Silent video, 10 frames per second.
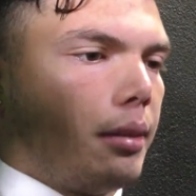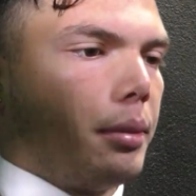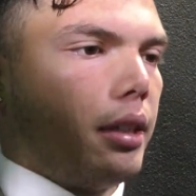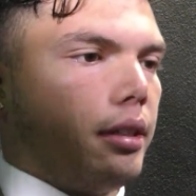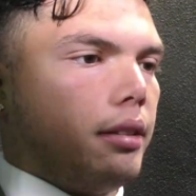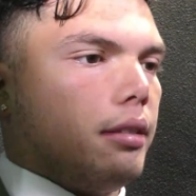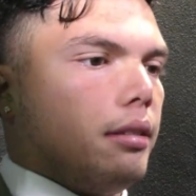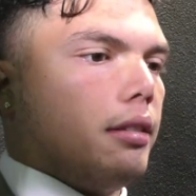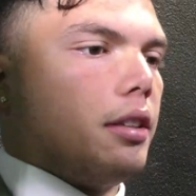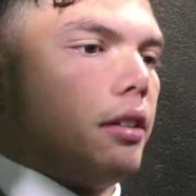
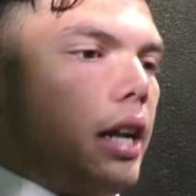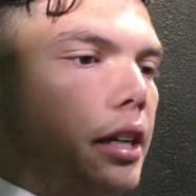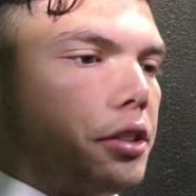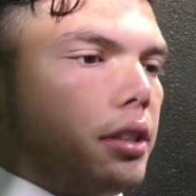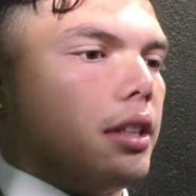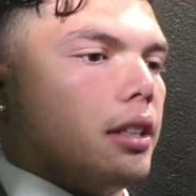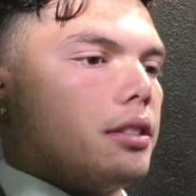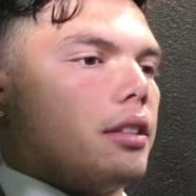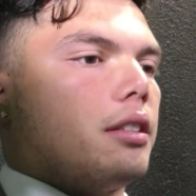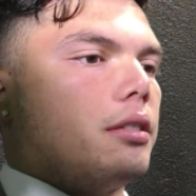I mean, naturally
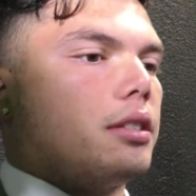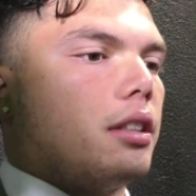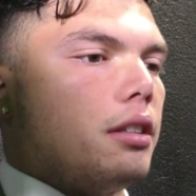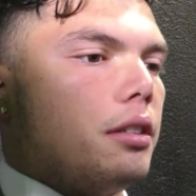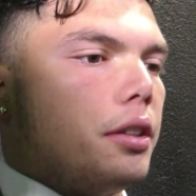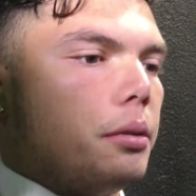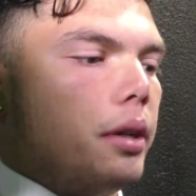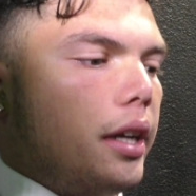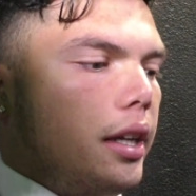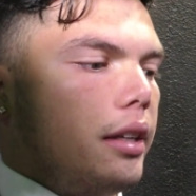things aren't always going to go your
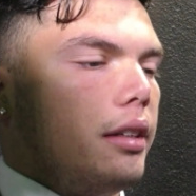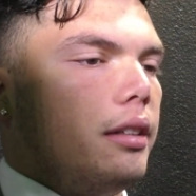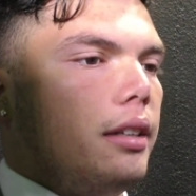way,